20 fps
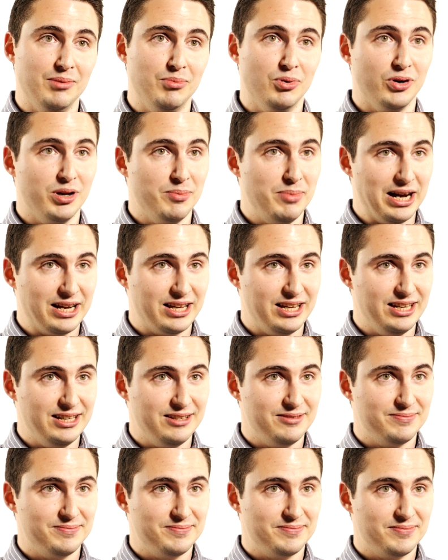brought her back here,
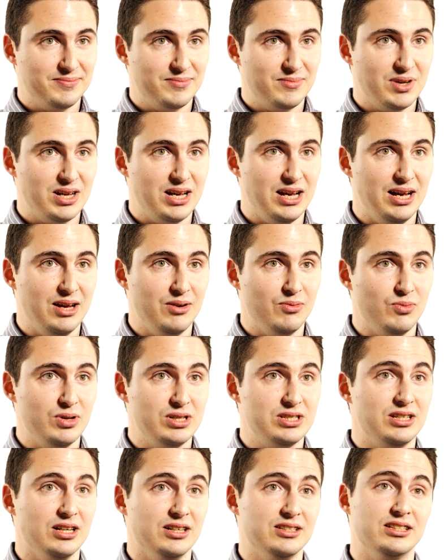and we
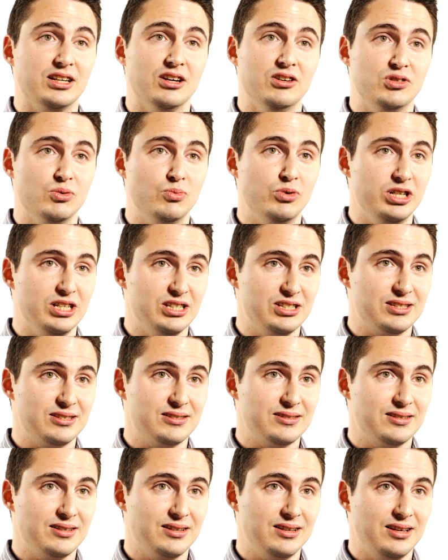started going to Woody's.